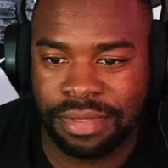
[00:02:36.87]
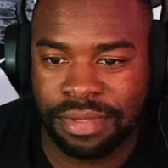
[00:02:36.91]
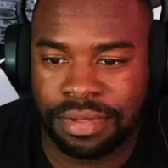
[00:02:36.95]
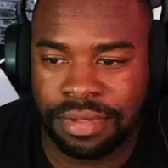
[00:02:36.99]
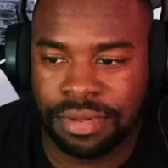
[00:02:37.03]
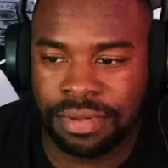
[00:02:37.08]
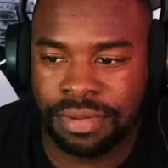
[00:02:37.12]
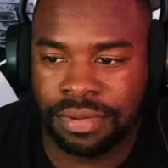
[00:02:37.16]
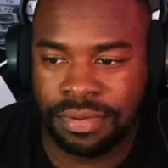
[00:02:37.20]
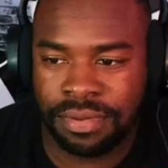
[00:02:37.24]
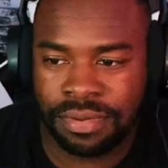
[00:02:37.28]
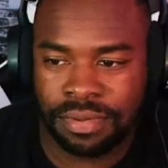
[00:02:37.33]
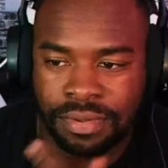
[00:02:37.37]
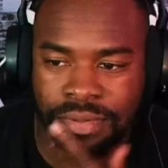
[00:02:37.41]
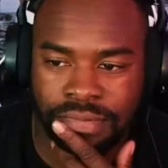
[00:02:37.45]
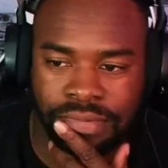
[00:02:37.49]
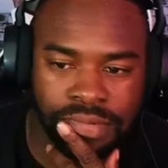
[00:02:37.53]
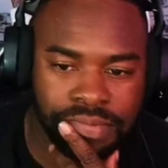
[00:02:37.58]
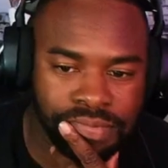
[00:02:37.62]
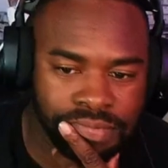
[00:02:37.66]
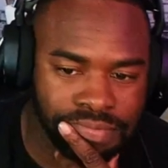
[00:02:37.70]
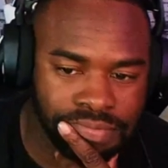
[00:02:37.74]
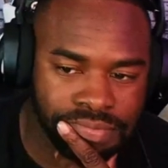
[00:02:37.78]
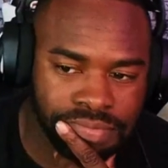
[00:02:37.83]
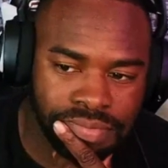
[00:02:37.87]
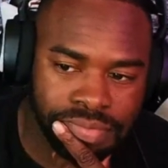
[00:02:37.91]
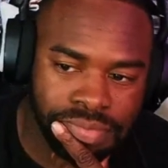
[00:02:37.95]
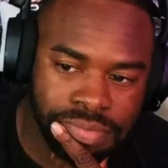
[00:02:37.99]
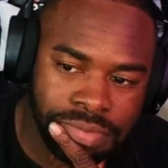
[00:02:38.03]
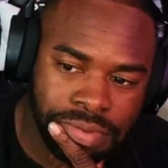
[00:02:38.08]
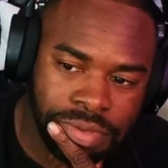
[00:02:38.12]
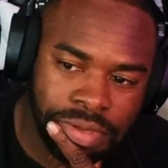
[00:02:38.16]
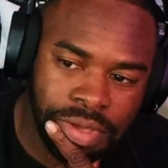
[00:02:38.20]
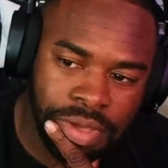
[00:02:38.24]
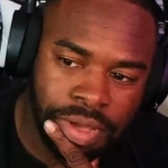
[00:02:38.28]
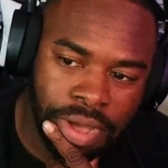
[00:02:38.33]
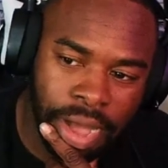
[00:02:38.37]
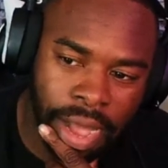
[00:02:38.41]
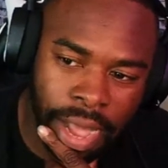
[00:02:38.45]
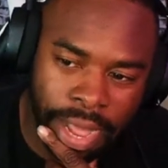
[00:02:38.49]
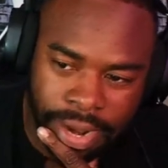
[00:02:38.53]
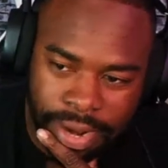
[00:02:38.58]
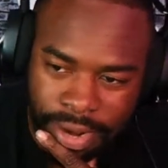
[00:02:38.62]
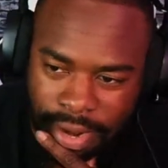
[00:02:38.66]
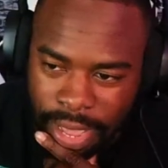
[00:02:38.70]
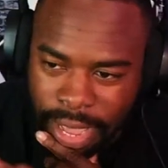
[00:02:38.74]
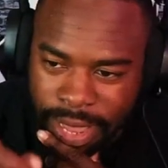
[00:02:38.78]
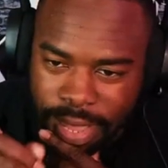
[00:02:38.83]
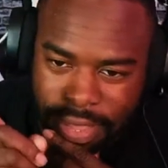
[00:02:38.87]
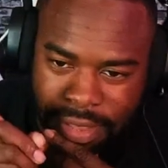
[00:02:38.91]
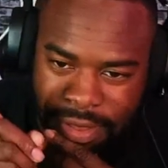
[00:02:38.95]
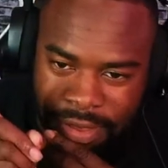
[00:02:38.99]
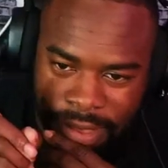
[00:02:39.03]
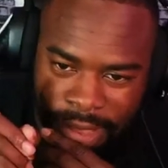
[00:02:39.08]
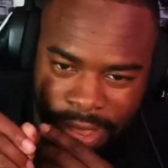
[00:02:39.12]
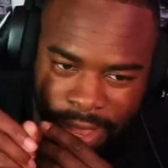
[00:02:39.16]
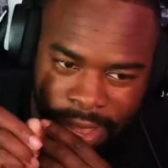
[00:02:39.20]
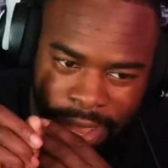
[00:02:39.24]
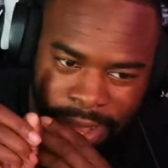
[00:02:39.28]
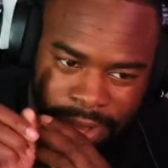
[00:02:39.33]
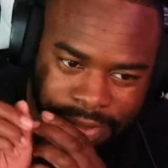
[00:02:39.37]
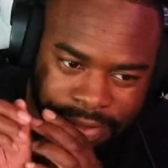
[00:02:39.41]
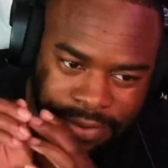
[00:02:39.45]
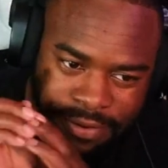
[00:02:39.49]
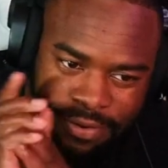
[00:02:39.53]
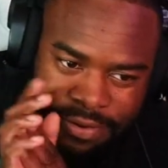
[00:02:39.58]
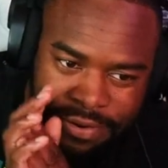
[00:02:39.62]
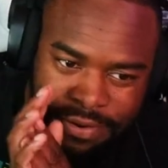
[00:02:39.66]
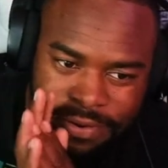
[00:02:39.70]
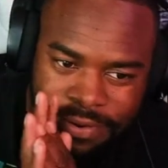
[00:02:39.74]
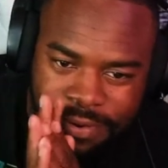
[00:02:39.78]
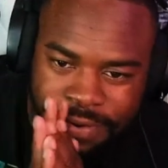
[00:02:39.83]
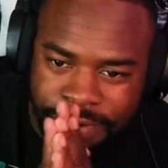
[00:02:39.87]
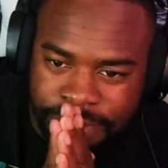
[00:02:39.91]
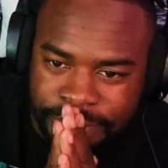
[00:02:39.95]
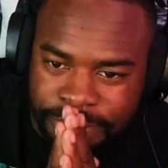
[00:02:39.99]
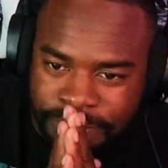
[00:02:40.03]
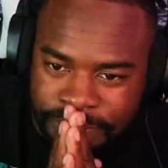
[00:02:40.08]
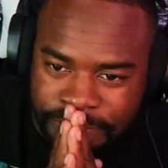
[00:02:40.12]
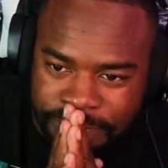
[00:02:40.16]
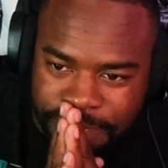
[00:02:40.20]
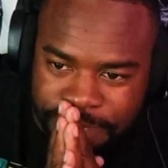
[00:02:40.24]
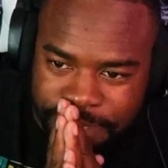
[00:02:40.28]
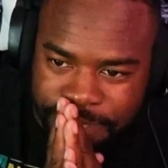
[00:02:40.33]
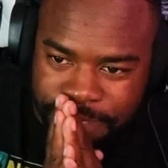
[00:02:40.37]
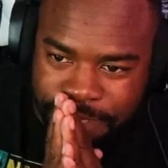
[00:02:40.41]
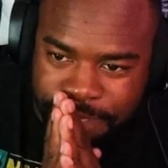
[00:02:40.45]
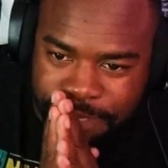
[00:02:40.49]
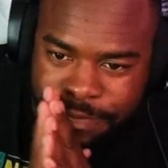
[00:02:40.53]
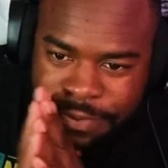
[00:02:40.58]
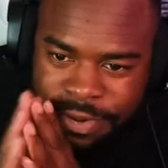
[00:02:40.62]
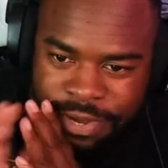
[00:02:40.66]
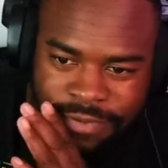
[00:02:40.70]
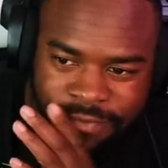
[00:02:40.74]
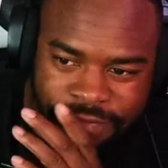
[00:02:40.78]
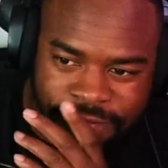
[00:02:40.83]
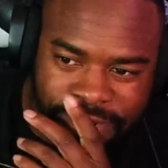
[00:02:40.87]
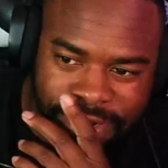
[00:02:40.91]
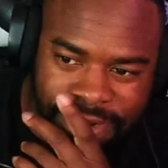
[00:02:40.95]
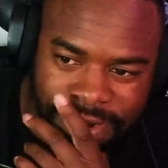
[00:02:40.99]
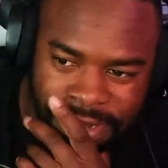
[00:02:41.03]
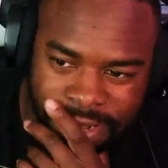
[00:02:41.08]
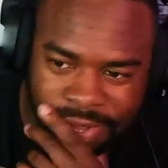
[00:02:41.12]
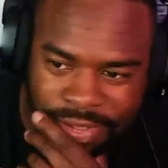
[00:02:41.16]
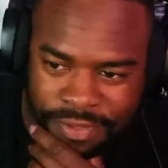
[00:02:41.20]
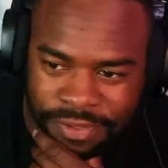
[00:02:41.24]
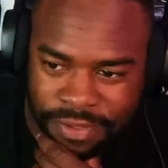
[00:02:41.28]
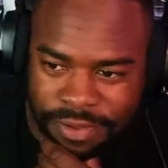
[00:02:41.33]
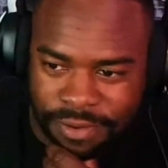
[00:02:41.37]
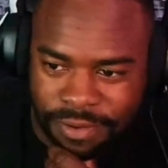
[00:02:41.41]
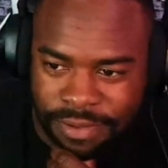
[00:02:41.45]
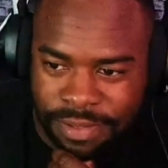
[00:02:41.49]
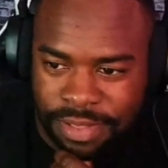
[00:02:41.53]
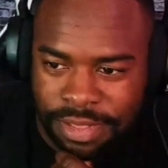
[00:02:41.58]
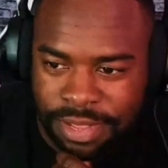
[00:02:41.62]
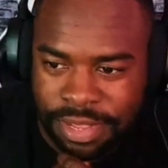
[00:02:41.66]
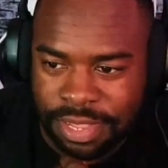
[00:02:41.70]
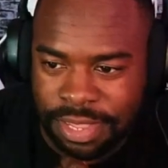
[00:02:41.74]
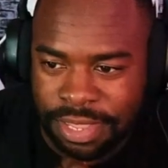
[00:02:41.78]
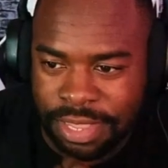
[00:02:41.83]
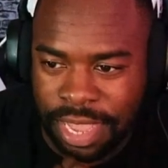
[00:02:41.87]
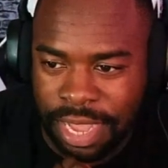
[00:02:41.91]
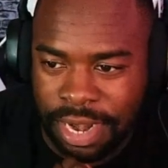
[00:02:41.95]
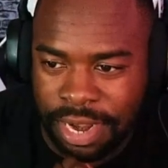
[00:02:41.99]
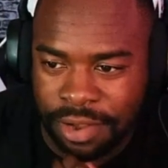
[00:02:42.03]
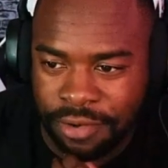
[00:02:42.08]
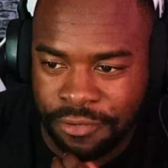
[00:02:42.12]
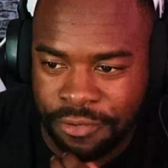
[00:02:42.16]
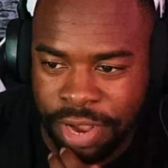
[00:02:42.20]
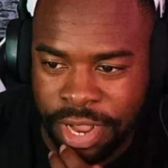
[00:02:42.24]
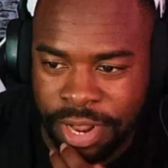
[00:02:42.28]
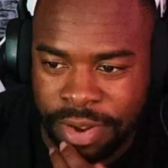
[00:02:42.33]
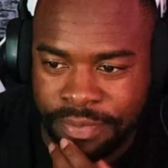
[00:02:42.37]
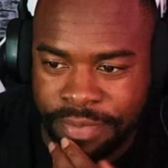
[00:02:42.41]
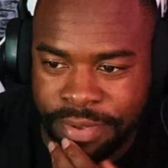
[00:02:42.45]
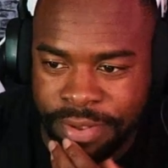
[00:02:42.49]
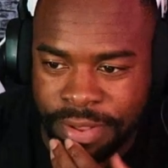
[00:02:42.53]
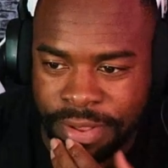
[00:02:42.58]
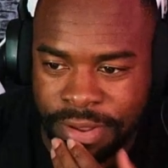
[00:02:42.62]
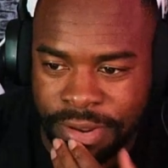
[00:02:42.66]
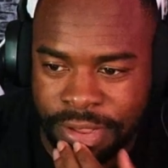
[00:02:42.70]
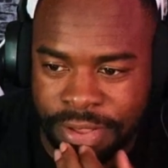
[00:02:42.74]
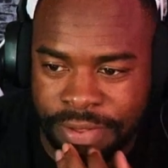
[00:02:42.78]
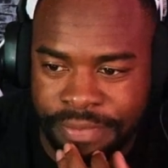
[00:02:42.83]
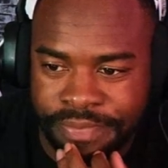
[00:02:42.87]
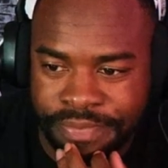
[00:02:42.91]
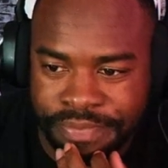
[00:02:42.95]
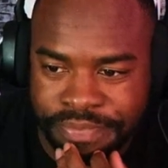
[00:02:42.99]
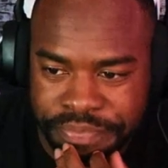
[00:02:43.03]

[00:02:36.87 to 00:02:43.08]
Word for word: ooh, I like the actor, but Vin Diesel, he's got the credibility.